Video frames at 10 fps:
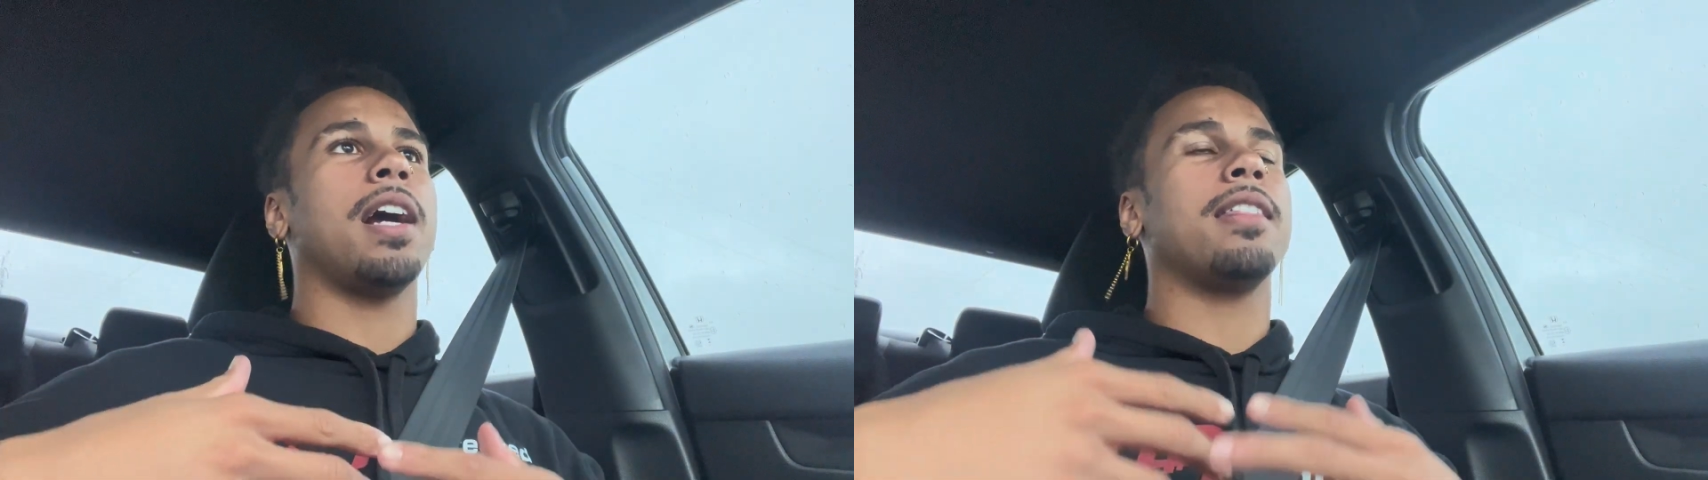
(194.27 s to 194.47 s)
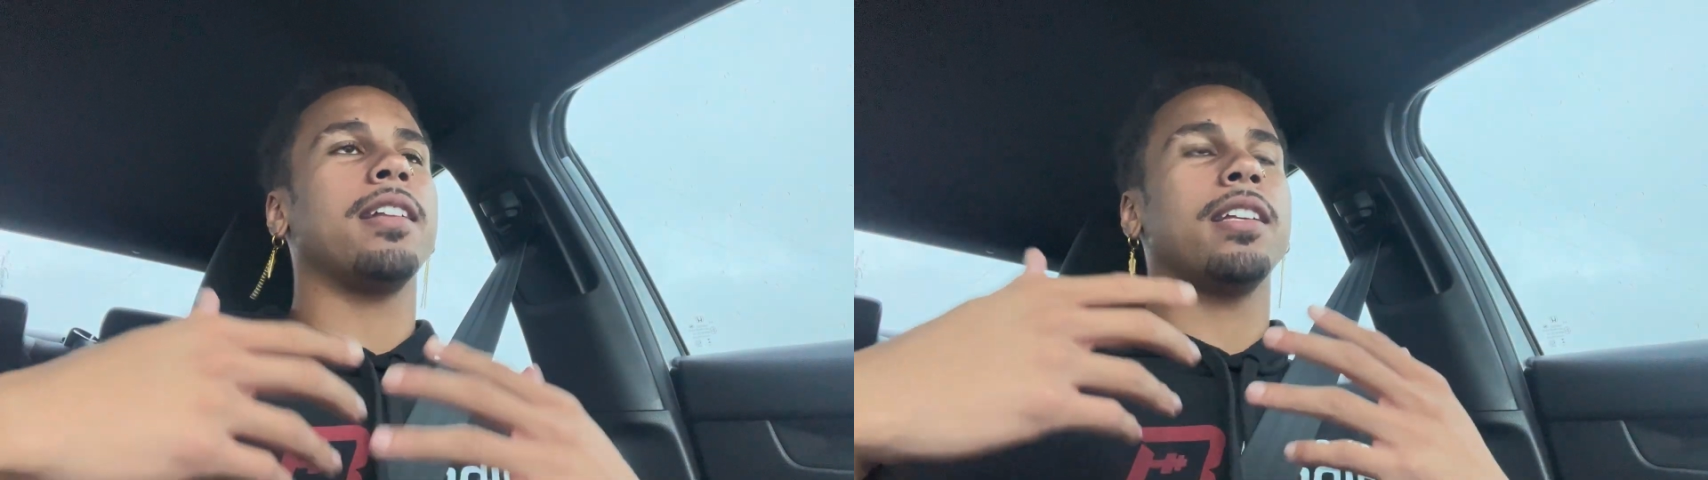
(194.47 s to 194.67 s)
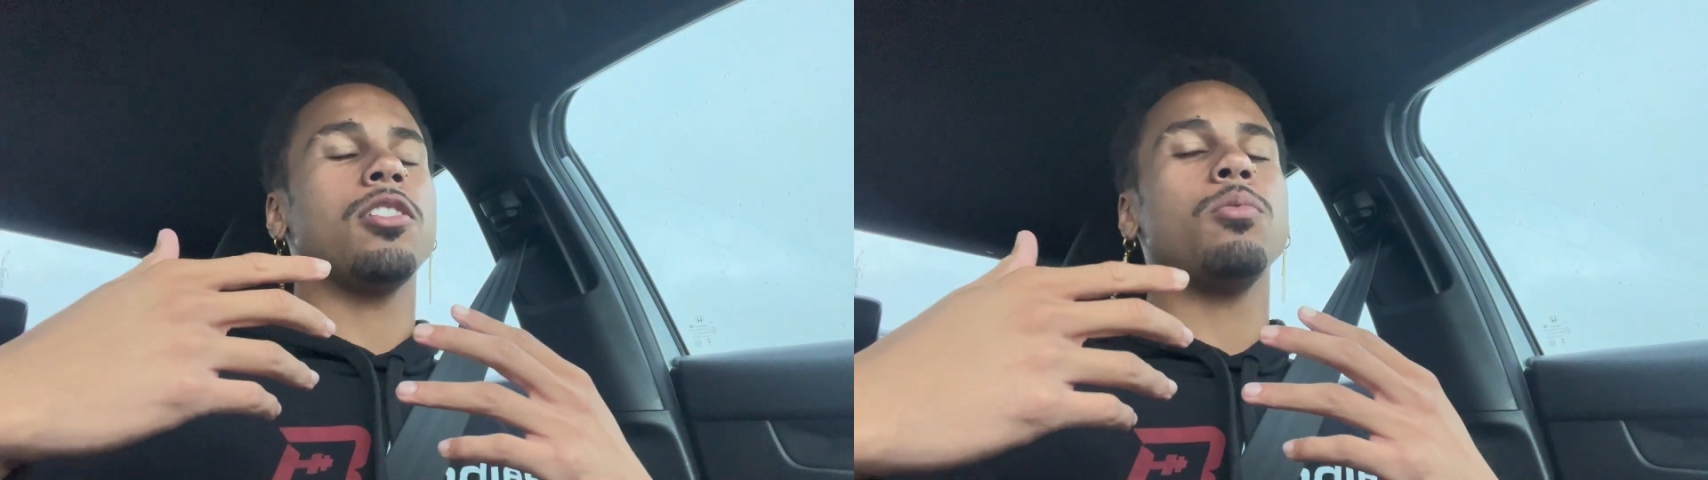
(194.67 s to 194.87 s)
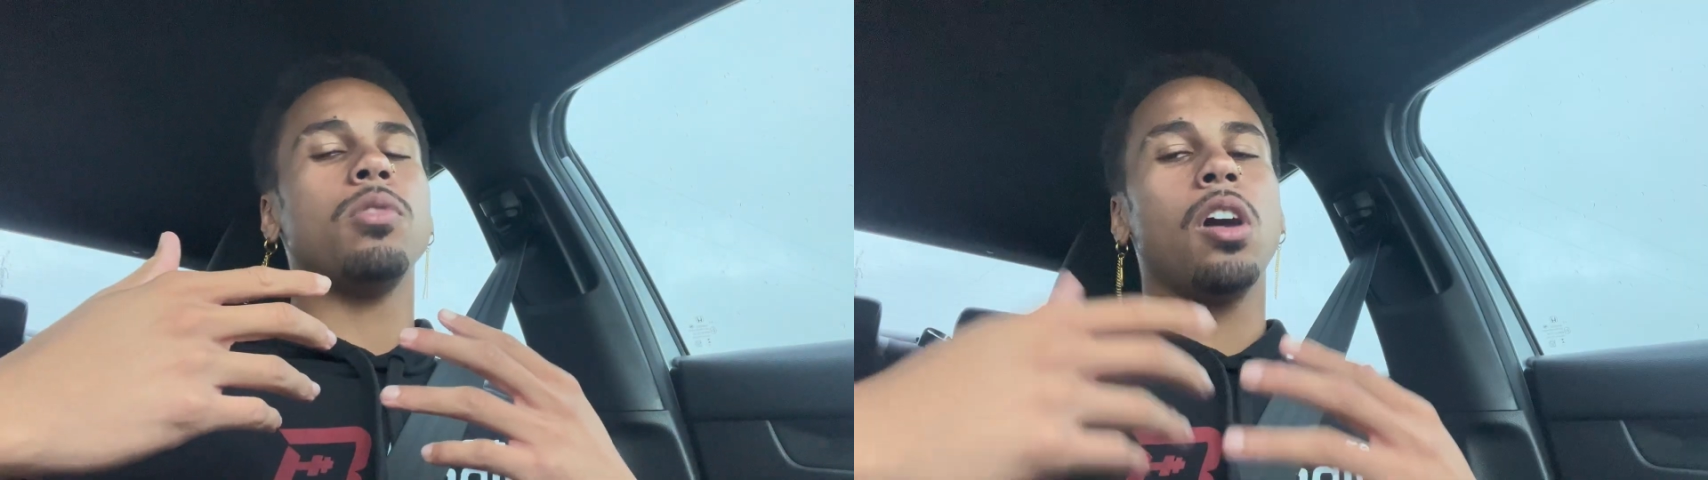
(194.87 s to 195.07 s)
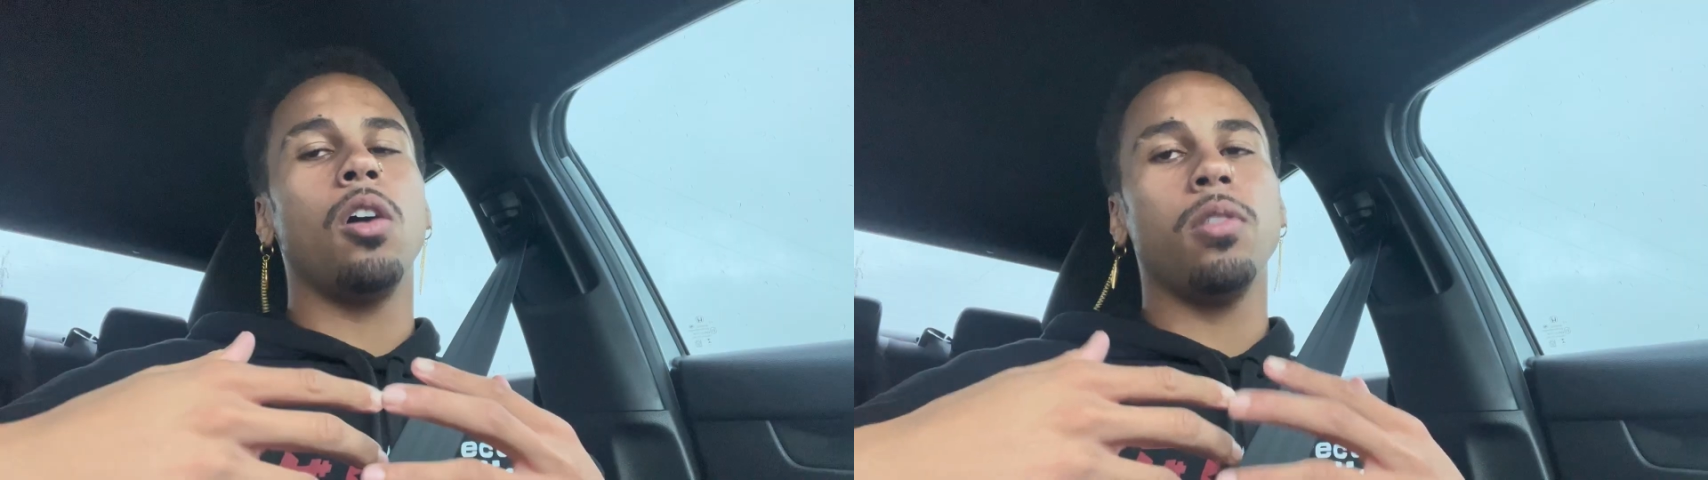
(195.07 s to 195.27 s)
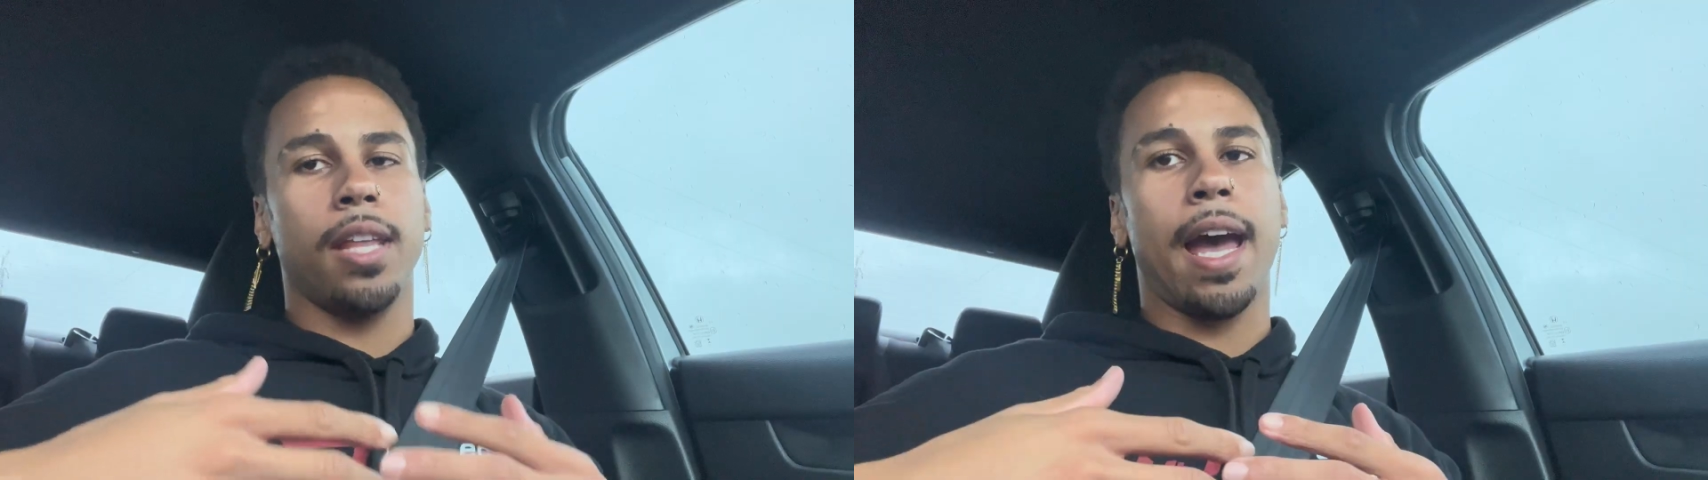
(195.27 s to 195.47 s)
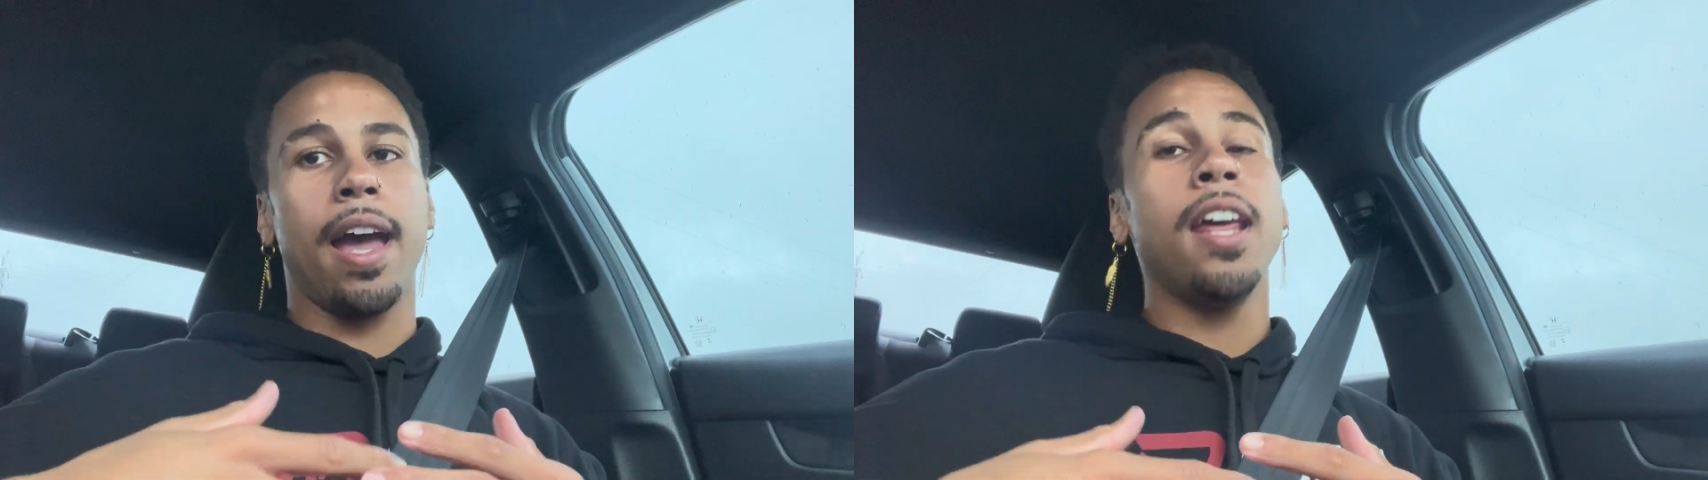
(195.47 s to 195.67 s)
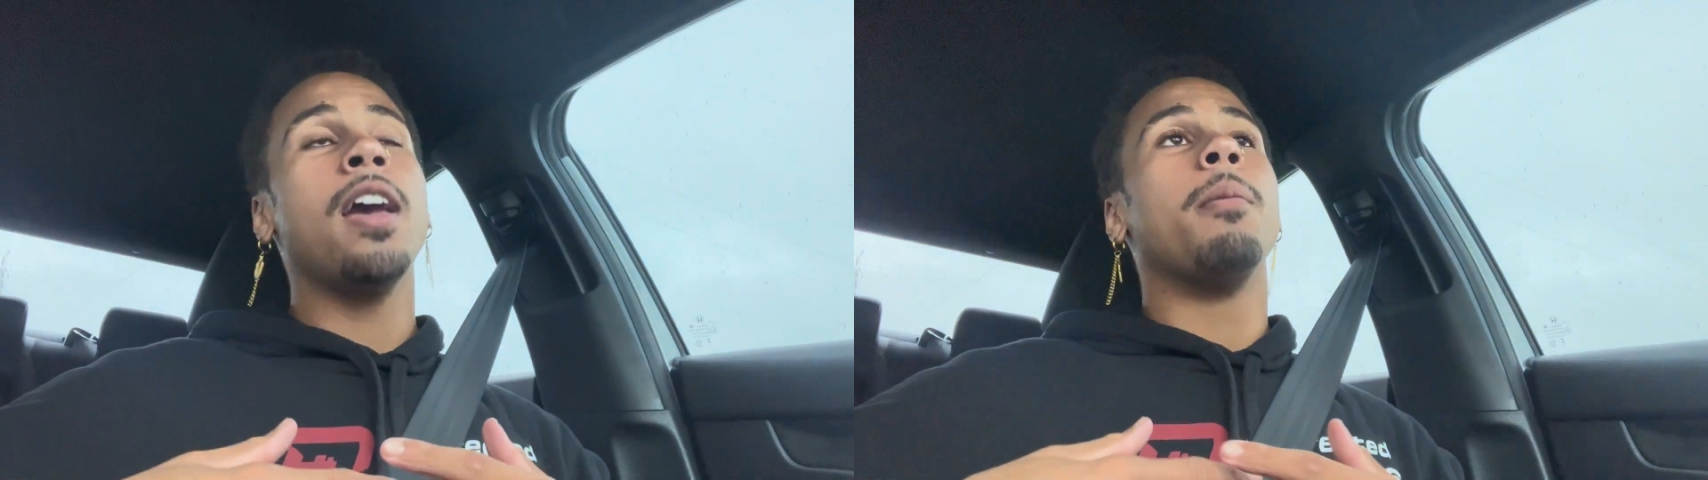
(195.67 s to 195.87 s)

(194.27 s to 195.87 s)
I think that you know that.